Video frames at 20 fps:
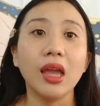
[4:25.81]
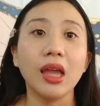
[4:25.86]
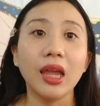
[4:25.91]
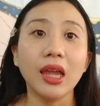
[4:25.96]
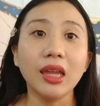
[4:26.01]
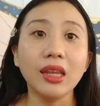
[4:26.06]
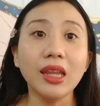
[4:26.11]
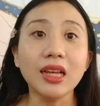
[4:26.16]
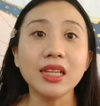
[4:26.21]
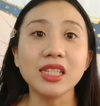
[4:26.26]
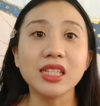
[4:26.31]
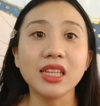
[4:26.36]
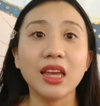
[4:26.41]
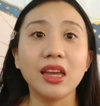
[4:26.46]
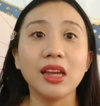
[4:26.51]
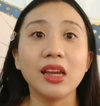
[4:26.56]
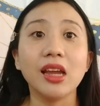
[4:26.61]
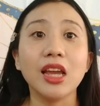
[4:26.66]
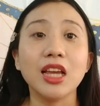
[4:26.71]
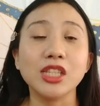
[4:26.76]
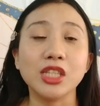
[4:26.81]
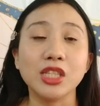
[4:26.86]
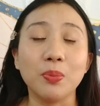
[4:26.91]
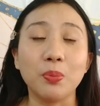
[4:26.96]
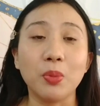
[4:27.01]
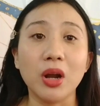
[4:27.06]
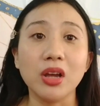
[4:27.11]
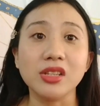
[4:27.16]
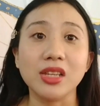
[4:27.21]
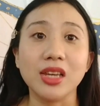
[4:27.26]
Indexing is the
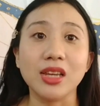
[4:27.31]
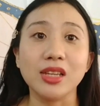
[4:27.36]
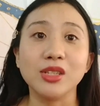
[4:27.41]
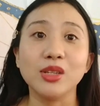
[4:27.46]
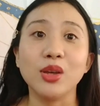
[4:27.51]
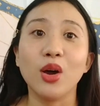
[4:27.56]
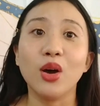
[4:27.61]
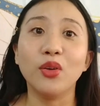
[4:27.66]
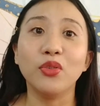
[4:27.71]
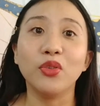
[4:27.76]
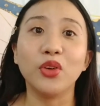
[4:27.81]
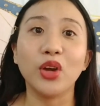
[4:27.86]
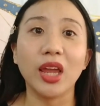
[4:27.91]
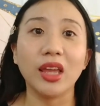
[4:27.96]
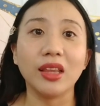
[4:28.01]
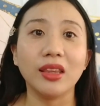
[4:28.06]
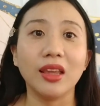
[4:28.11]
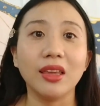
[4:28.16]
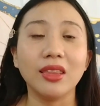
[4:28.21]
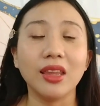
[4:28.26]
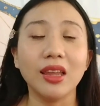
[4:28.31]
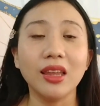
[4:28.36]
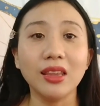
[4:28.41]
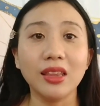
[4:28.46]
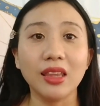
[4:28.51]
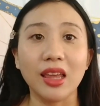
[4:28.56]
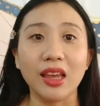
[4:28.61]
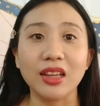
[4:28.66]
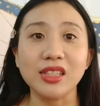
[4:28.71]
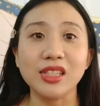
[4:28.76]
process of creating the
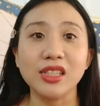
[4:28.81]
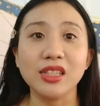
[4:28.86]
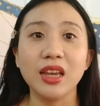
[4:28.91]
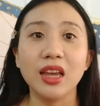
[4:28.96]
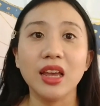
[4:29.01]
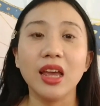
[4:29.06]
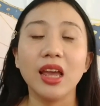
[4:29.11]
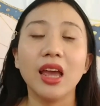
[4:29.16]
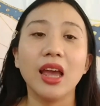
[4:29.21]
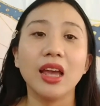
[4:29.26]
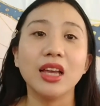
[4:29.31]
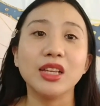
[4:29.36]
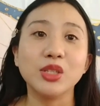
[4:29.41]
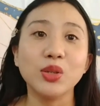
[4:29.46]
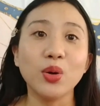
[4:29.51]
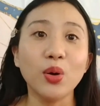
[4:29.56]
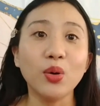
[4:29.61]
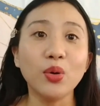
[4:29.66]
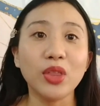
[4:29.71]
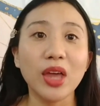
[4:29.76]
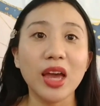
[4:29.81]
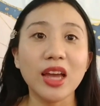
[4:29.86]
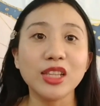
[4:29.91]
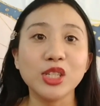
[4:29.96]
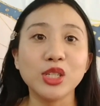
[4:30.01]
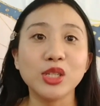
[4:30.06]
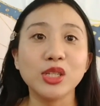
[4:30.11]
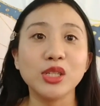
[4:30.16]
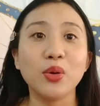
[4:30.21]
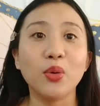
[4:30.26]
index. So
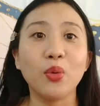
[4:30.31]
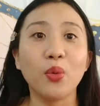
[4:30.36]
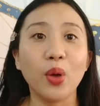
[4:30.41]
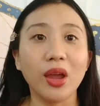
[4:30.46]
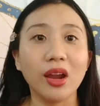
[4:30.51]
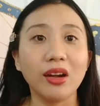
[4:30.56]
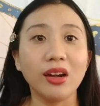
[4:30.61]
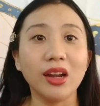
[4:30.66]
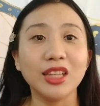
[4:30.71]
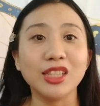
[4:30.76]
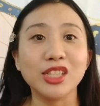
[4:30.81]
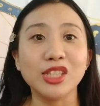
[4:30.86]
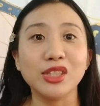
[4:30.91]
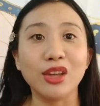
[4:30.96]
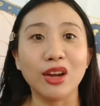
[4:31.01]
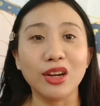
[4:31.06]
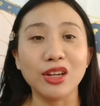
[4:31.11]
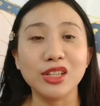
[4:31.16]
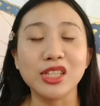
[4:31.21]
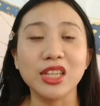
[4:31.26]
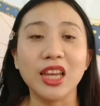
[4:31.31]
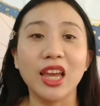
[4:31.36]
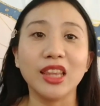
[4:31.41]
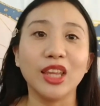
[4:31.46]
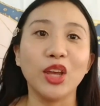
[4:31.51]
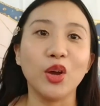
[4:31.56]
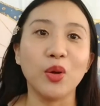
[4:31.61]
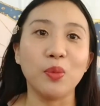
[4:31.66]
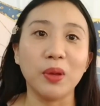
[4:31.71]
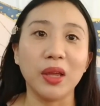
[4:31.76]
that's where it starts getting
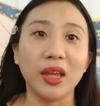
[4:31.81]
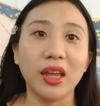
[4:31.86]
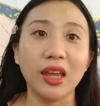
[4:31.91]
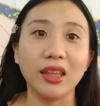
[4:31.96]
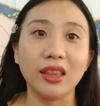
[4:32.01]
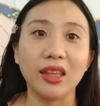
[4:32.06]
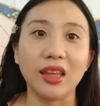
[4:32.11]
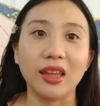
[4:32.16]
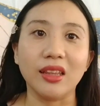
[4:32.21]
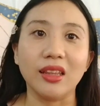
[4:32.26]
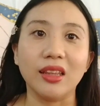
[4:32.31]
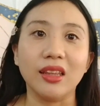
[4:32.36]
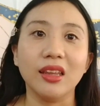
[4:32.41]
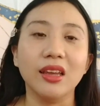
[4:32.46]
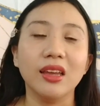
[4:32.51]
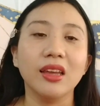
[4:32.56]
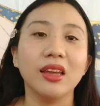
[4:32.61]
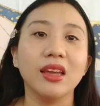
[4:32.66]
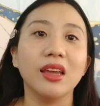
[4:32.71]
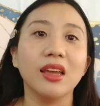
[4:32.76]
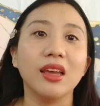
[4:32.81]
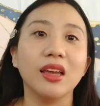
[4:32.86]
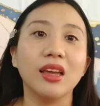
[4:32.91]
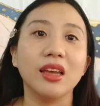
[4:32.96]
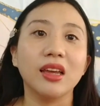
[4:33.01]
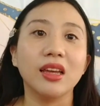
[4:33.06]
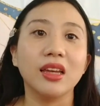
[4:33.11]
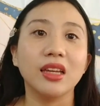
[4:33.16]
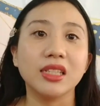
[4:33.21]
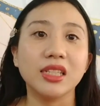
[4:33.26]
complicated.
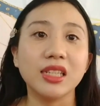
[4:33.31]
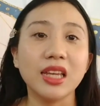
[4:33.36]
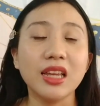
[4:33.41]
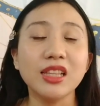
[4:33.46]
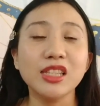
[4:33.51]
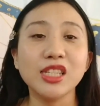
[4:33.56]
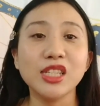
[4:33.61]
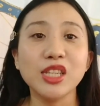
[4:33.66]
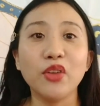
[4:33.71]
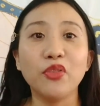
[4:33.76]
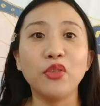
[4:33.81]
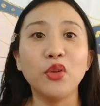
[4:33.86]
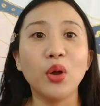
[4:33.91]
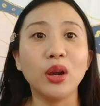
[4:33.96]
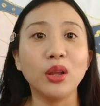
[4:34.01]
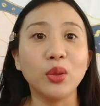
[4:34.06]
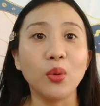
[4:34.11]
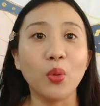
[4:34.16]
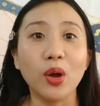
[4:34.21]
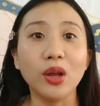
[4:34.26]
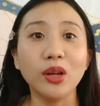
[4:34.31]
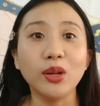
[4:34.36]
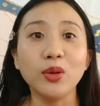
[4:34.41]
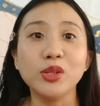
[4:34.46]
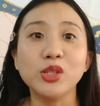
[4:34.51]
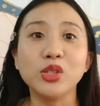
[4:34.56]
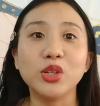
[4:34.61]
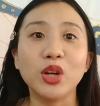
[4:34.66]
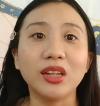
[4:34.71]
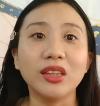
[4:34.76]
Since if you are the one
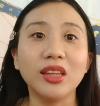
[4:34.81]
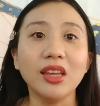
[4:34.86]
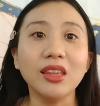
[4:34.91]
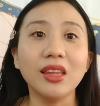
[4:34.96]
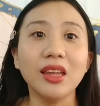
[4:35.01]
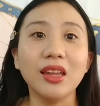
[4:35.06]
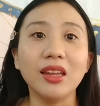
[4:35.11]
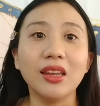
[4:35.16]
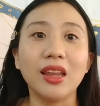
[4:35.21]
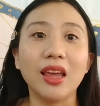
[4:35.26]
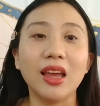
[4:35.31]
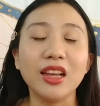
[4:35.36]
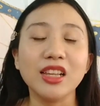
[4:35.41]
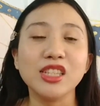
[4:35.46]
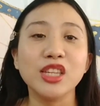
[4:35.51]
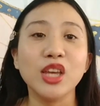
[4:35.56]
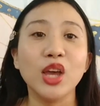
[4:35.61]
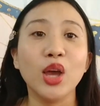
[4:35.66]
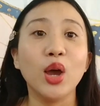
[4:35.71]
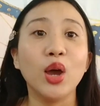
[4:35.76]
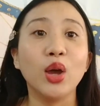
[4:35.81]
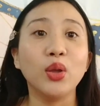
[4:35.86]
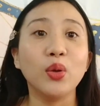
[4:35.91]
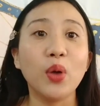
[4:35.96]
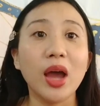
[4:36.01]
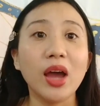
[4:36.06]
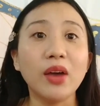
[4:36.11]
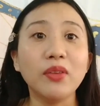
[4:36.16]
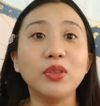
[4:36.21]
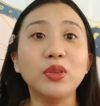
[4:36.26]
constructing the index, you
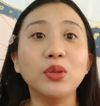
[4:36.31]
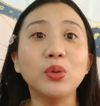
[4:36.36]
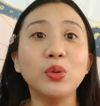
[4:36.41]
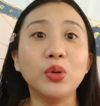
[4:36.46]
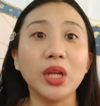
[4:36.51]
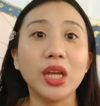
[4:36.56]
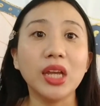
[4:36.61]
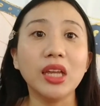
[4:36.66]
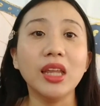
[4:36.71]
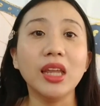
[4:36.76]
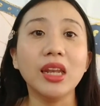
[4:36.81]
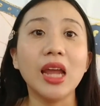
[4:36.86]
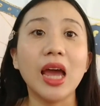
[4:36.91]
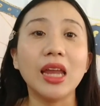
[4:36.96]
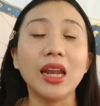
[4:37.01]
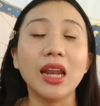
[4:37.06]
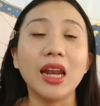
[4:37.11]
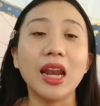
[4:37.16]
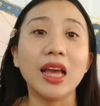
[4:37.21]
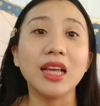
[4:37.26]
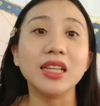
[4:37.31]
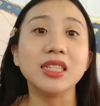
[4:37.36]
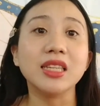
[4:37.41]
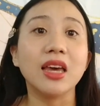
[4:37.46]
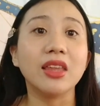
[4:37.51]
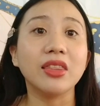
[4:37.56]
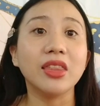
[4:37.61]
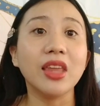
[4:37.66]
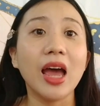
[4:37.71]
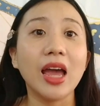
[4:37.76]
have to read and analyze
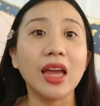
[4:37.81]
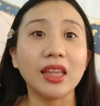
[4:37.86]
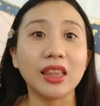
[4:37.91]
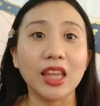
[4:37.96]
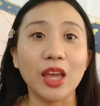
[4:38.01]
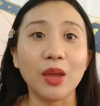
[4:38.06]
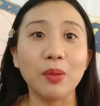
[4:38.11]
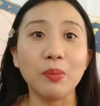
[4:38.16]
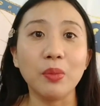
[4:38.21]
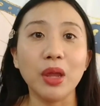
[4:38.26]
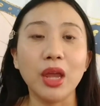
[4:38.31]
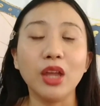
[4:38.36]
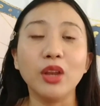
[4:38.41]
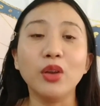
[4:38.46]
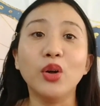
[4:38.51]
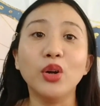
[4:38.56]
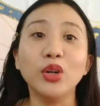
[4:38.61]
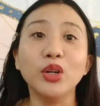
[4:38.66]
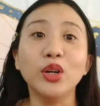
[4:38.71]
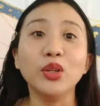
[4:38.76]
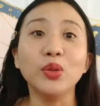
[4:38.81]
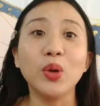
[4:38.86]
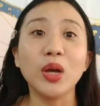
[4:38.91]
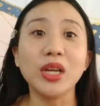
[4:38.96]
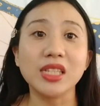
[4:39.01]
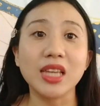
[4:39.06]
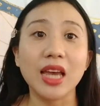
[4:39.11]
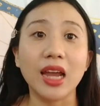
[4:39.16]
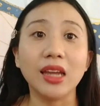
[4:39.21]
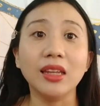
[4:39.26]
the item in order to
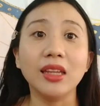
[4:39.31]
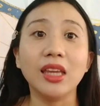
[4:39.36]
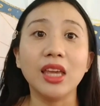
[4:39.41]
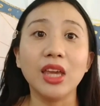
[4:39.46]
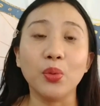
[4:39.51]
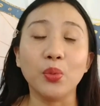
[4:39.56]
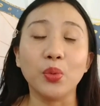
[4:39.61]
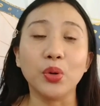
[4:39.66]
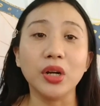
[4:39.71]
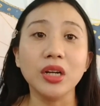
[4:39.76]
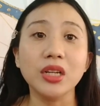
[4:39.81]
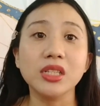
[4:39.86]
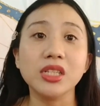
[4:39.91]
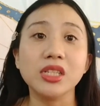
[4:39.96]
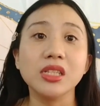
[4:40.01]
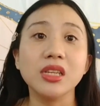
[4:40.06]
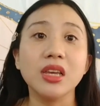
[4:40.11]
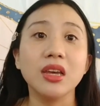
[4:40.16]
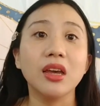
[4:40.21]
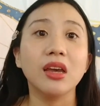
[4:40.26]
assign keywords